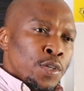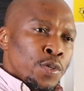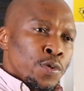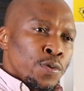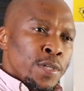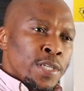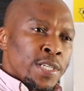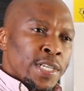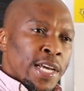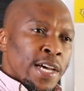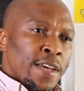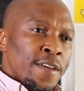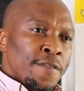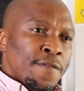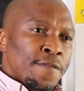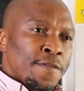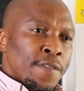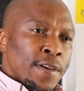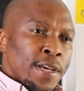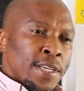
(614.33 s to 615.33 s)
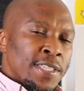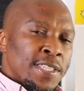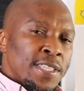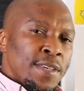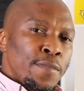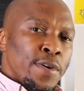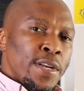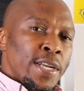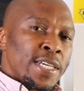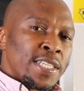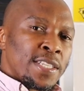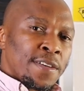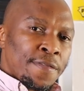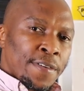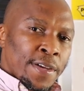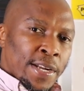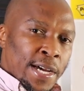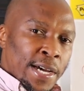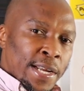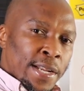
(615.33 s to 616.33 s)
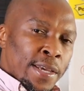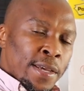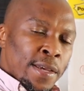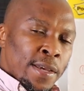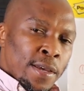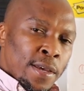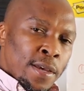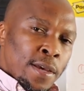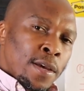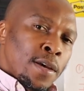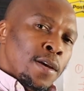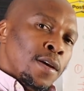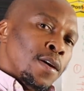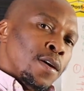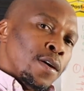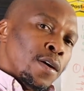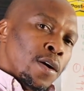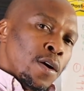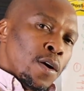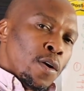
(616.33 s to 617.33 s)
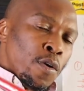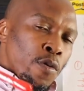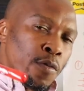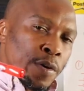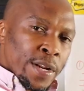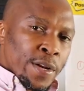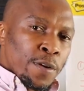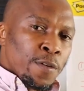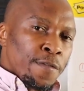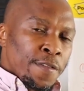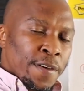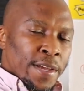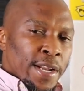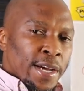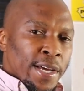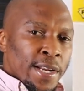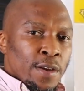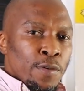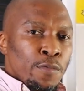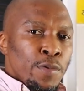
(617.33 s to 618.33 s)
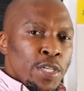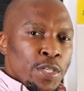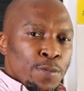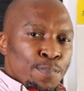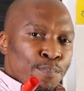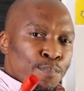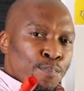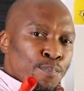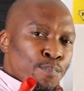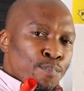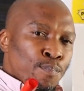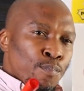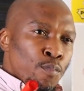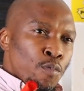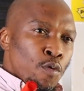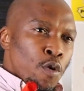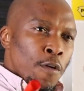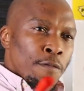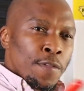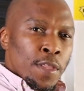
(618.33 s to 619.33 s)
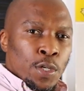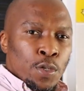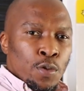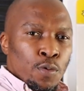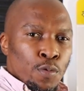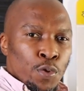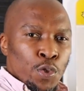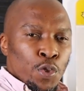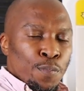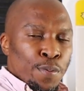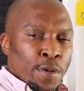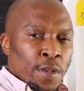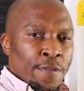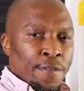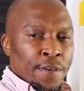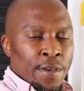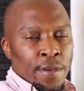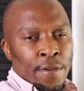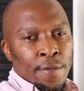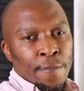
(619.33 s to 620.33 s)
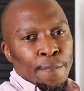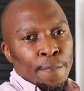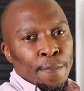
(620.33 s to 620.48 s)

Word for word: to drive a simulator Ferrari or a real Ferrari, which of the two would you prefer?